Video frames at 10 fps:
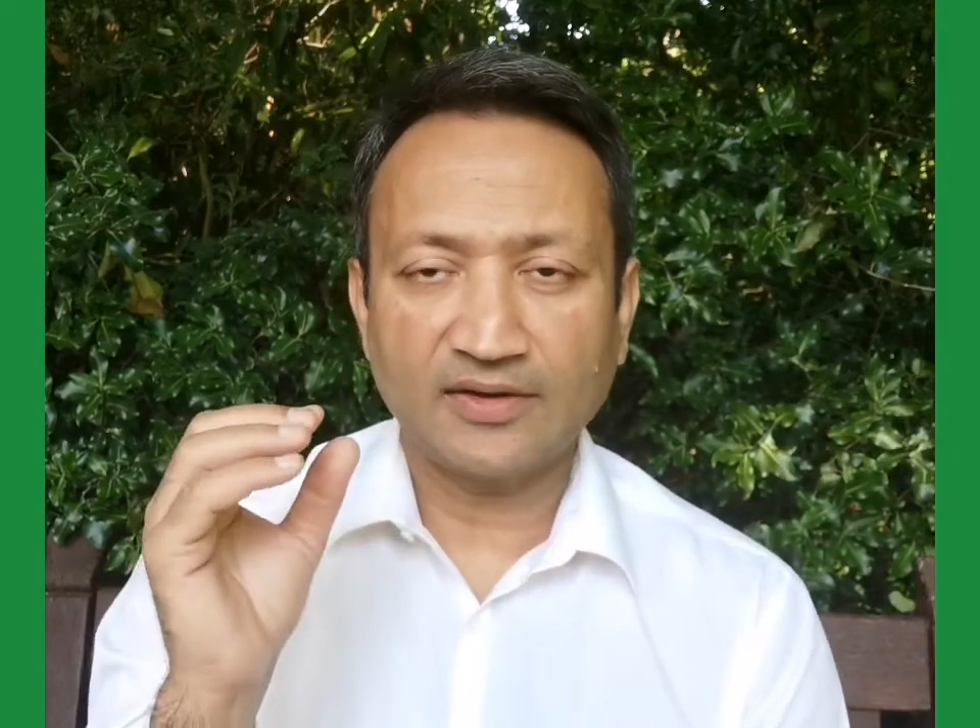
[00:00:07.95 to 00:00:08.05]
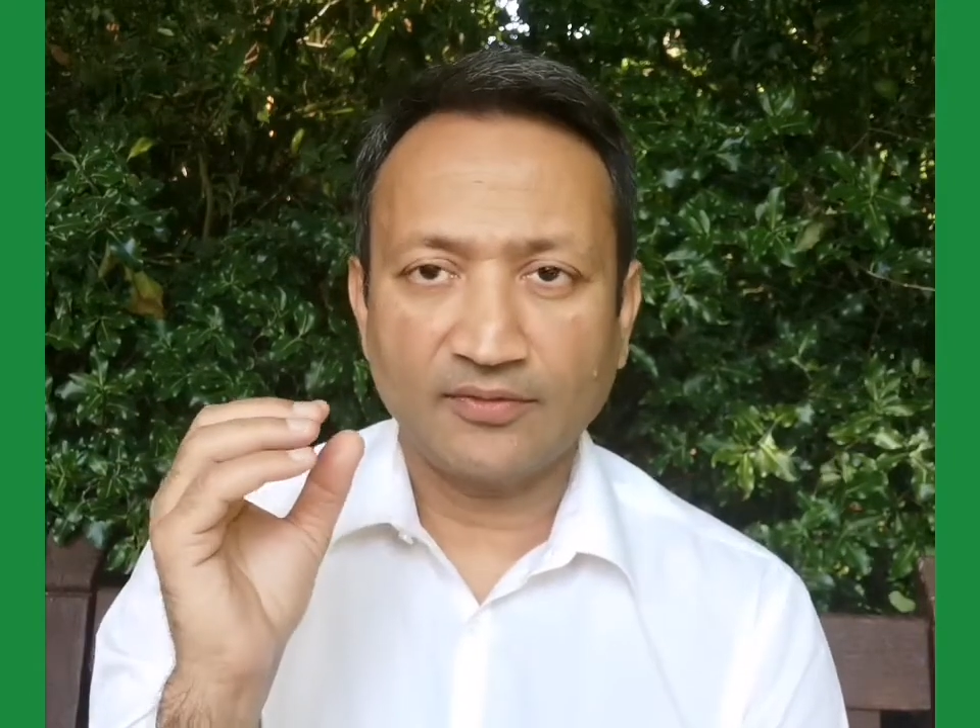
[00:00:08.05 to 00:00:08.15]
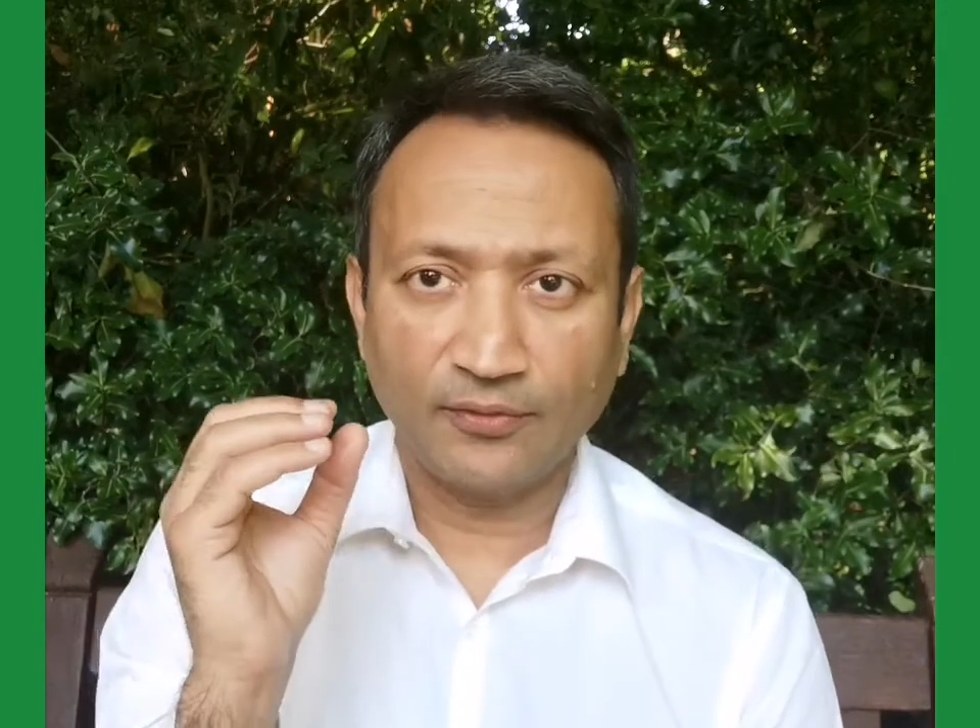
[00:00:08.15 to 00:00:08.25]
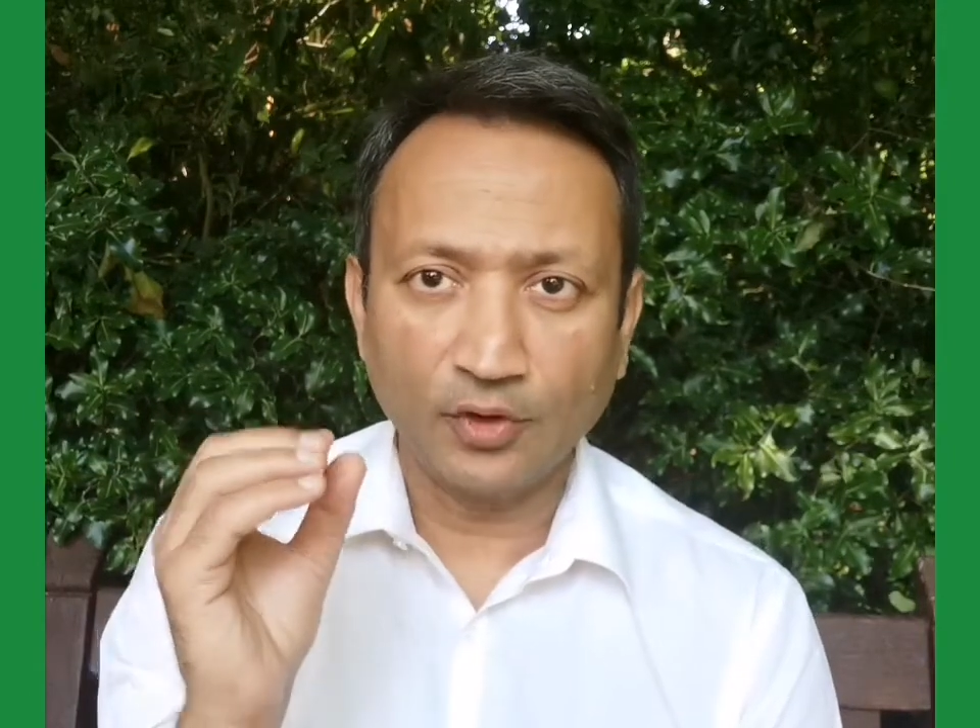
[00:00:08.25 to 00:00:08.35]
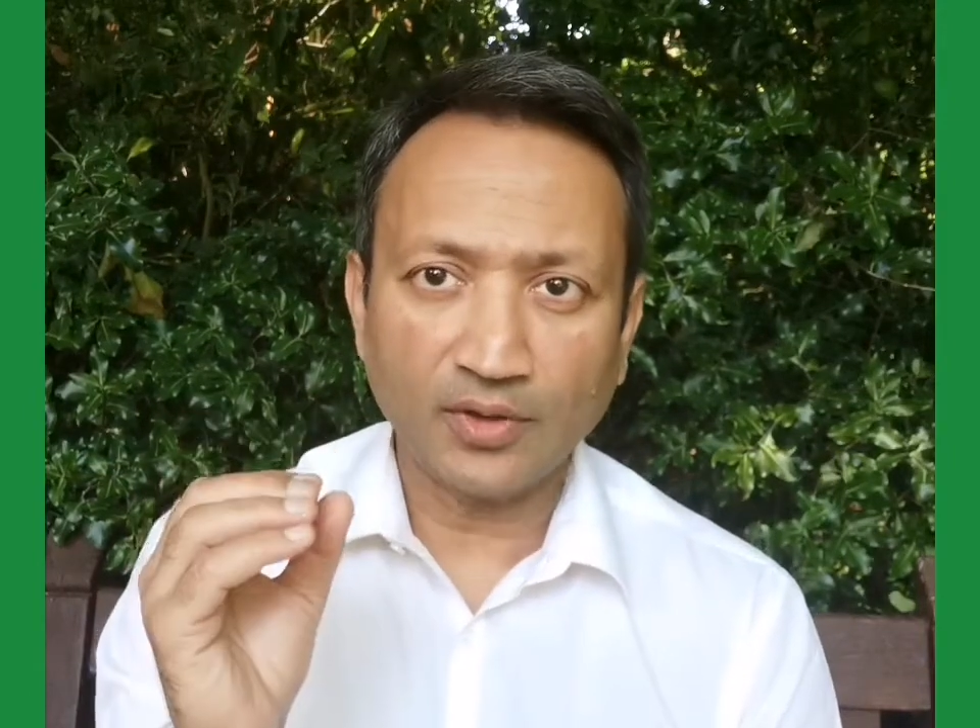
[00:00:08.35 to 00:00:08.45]

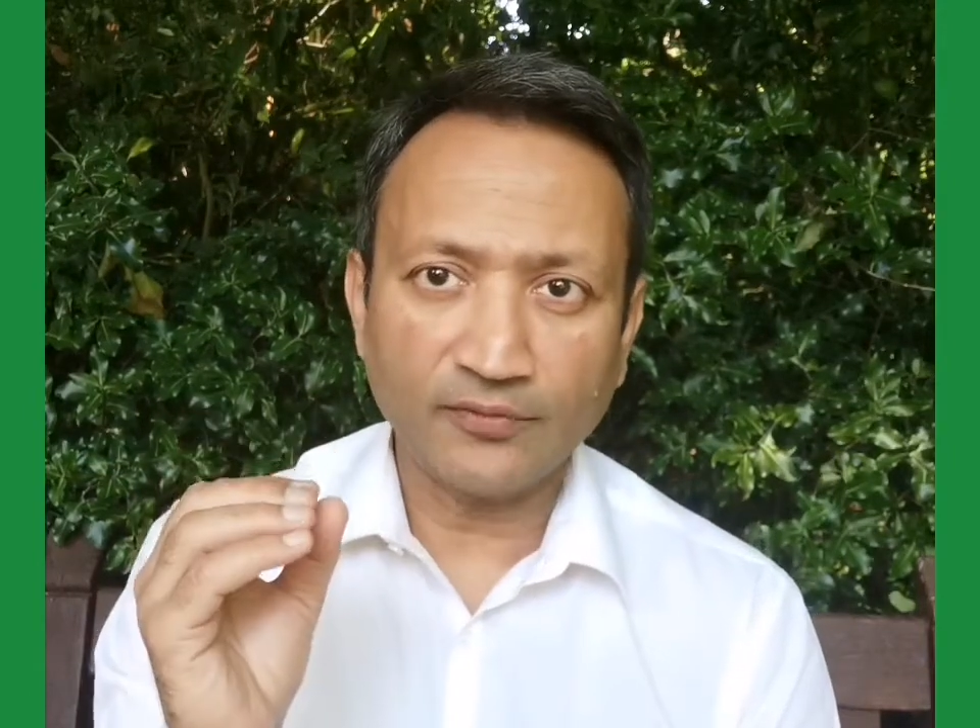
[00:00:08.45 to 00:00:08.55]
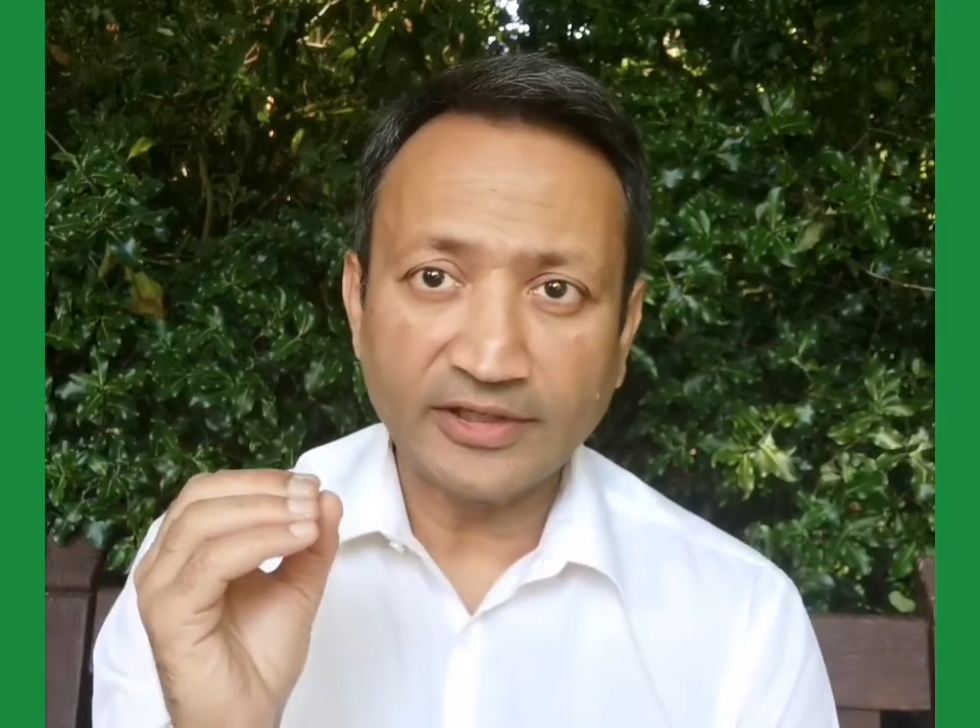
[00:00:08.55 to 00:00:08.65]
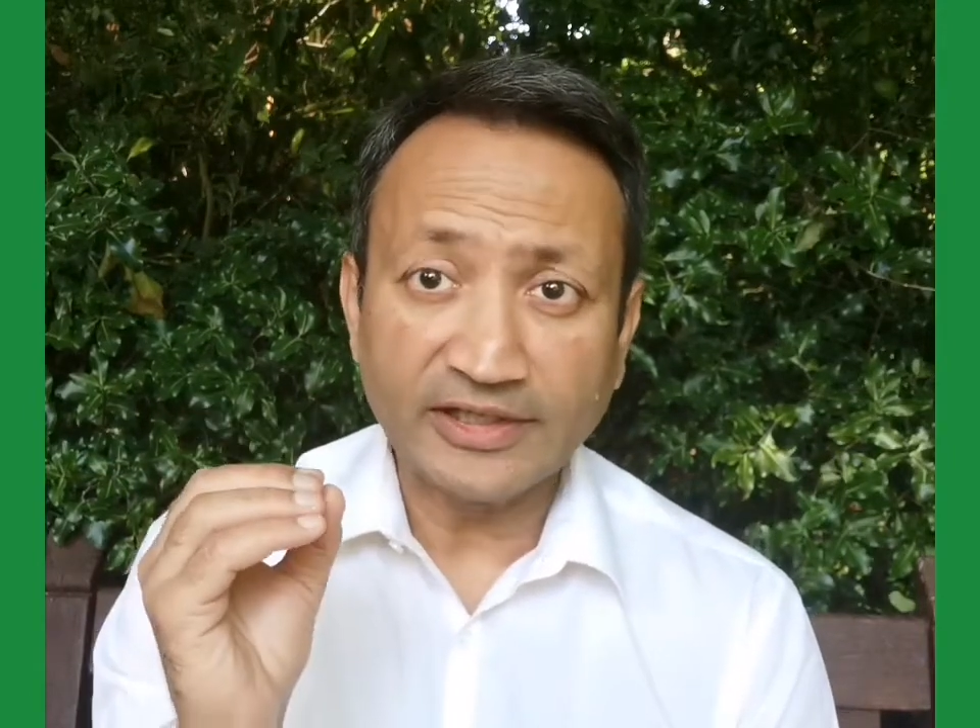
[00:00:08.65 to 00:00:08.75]
full of